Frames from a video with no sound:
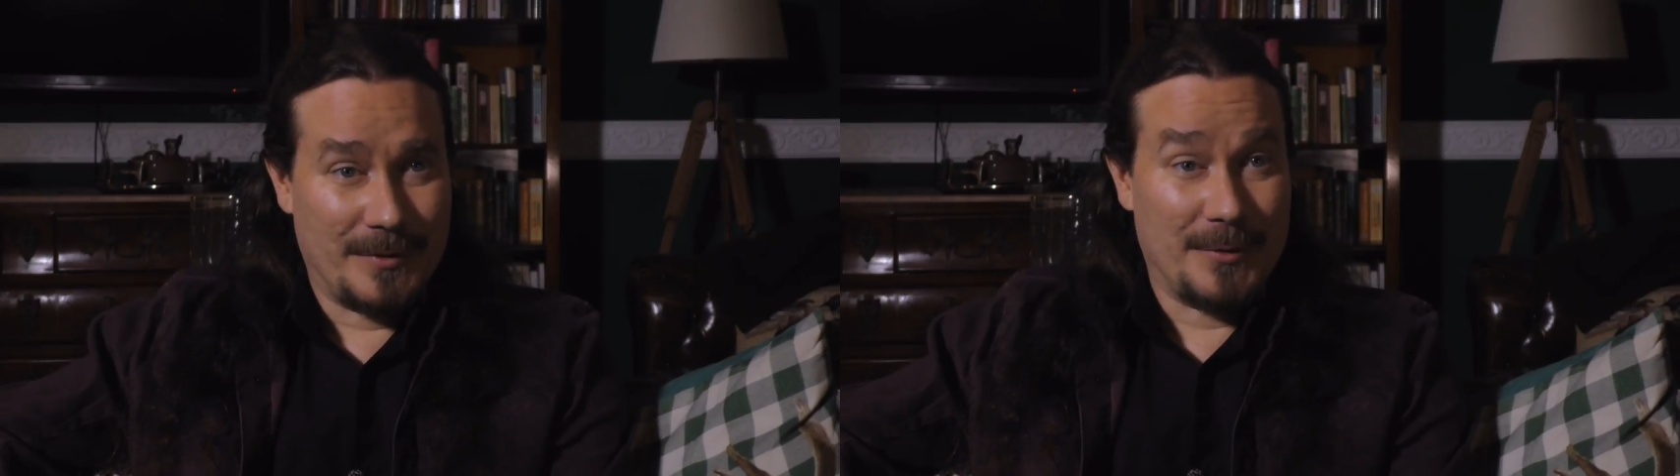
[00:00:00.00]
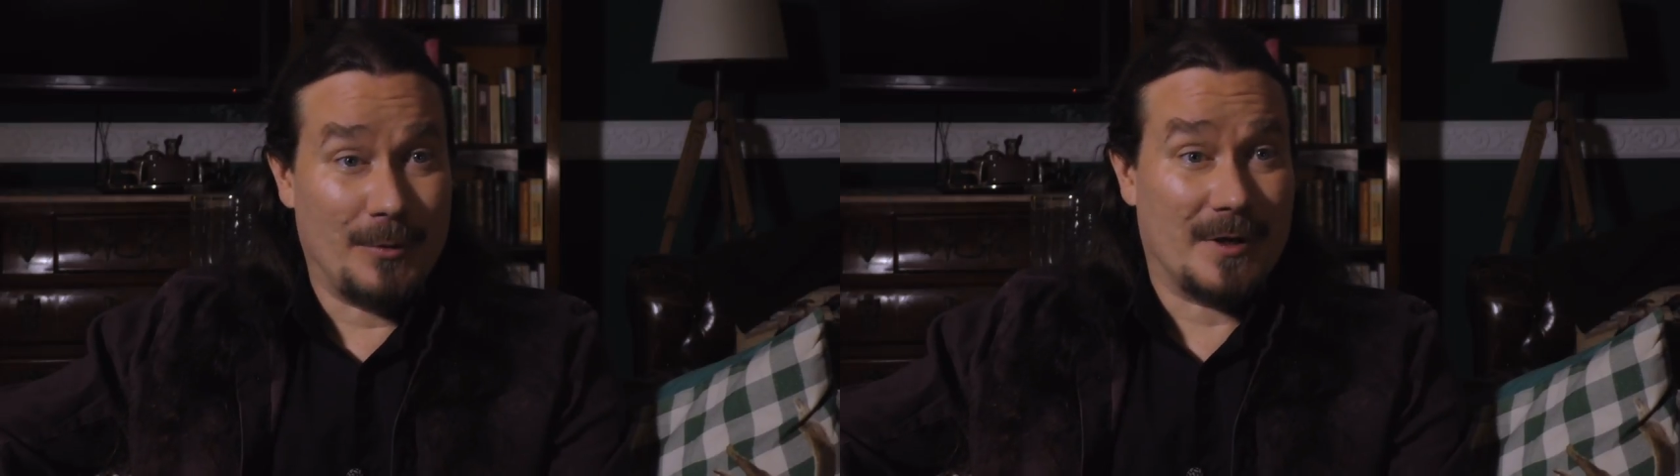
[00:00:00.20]

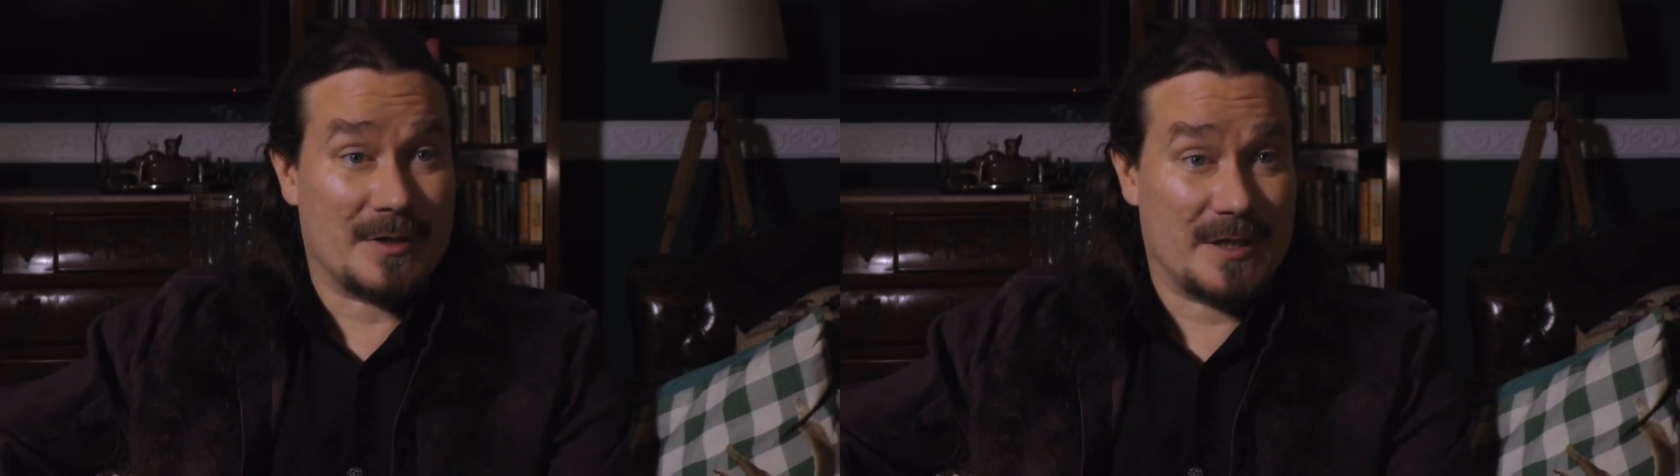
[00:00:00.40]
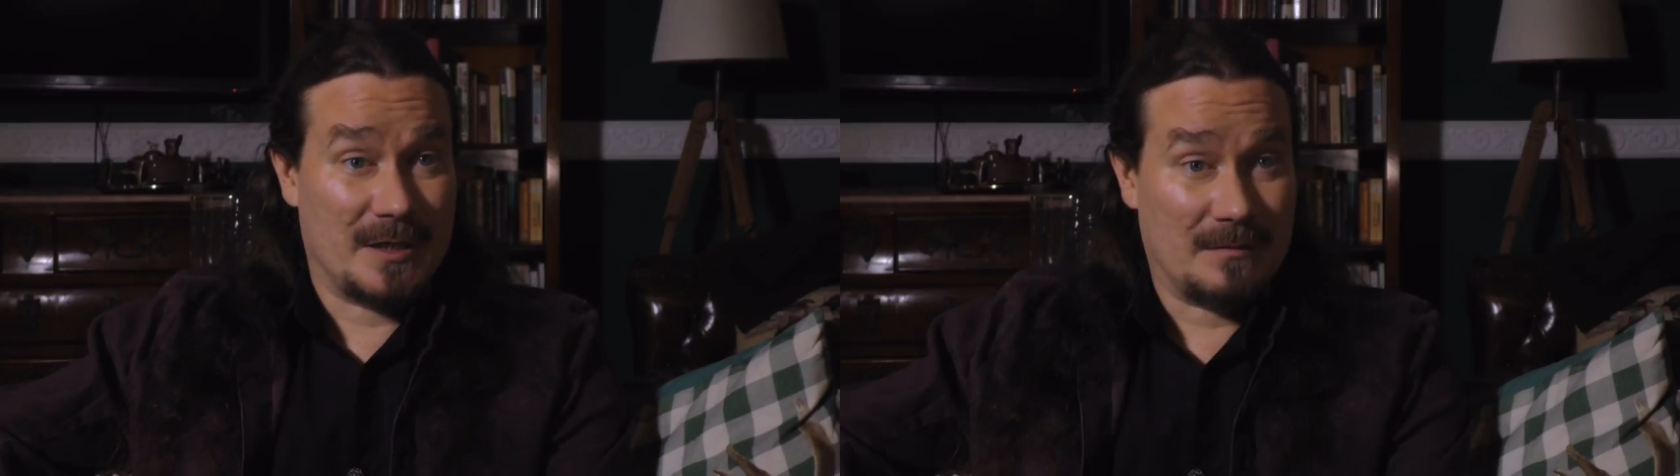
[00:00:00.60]
renew
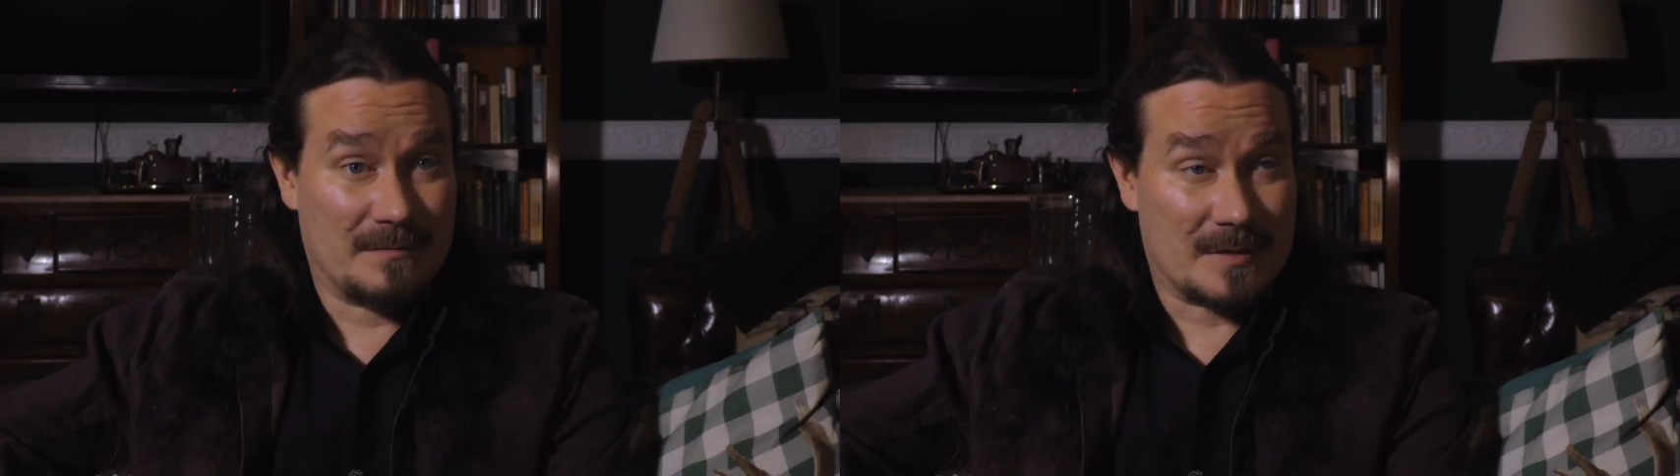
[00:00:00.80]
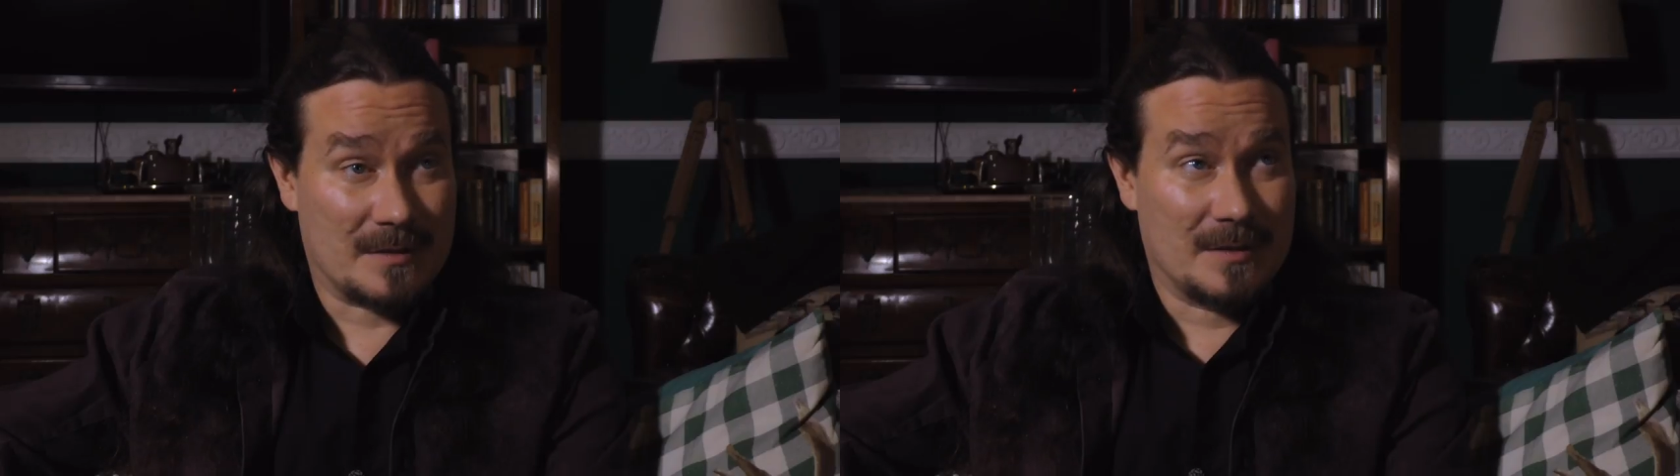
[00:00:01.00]

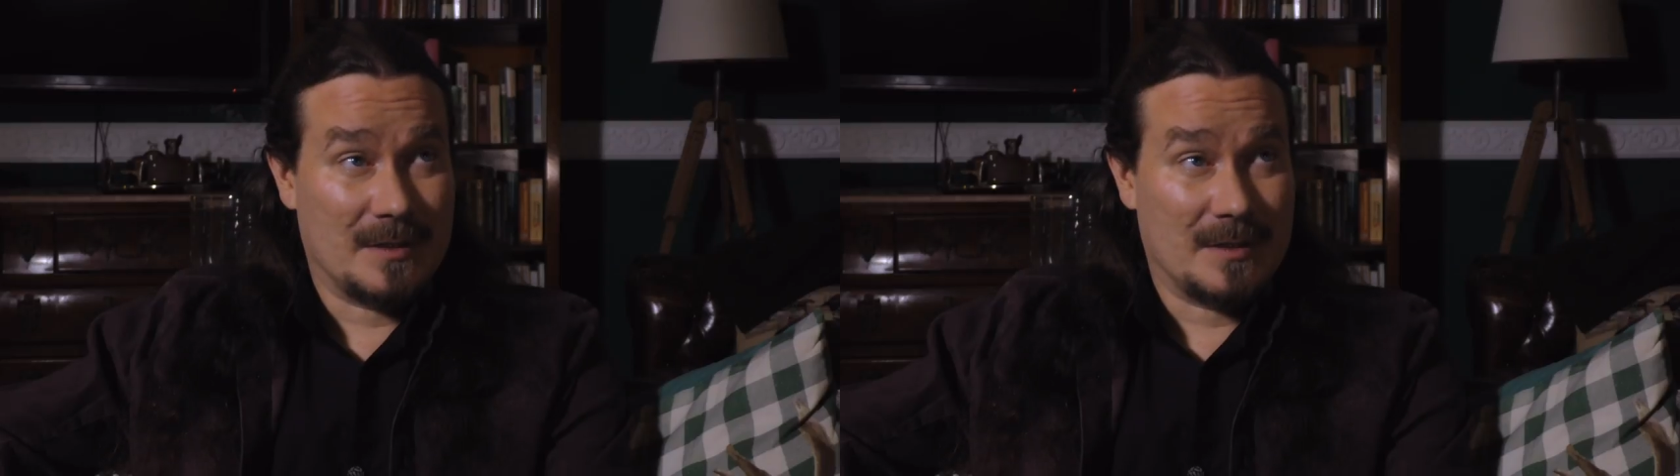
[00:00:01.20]
ourselves,